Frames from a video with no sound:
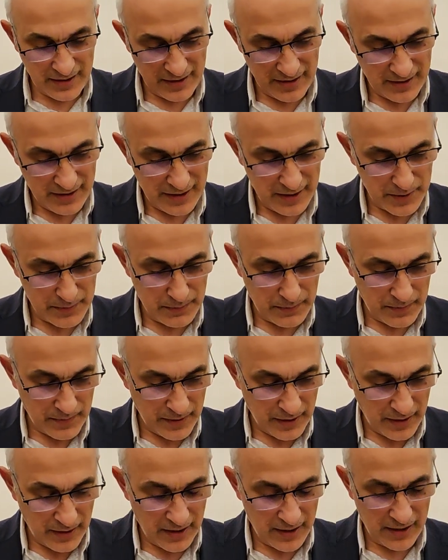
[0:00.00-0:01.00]
This
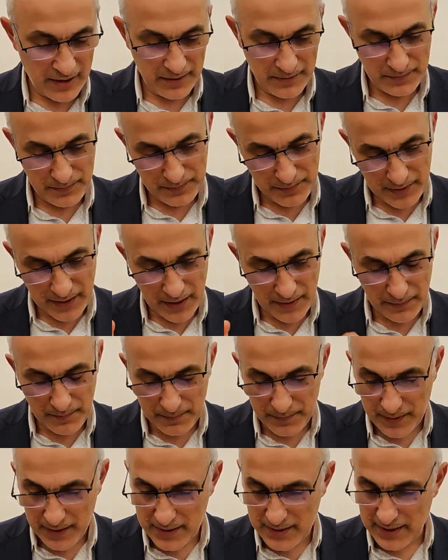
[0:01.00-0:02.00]

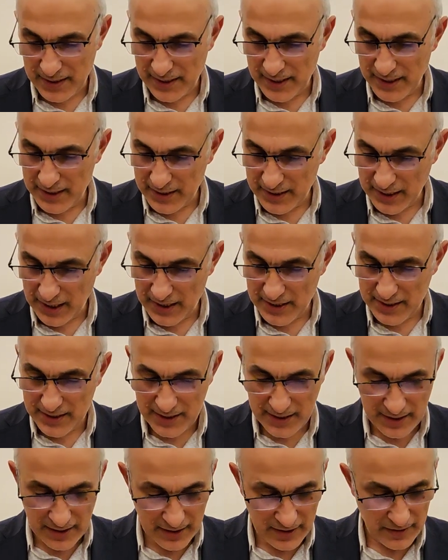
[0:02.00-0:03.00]
became desolate. That's
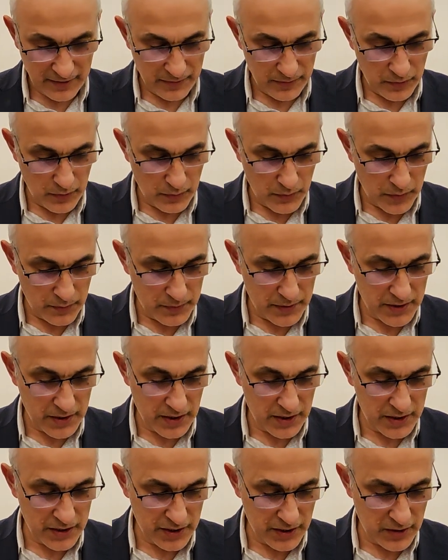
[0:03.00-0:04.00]
it. No more
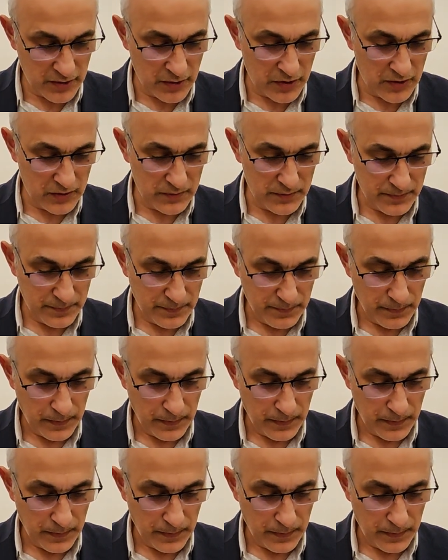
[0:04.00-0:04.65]
Mishkan Shiloh.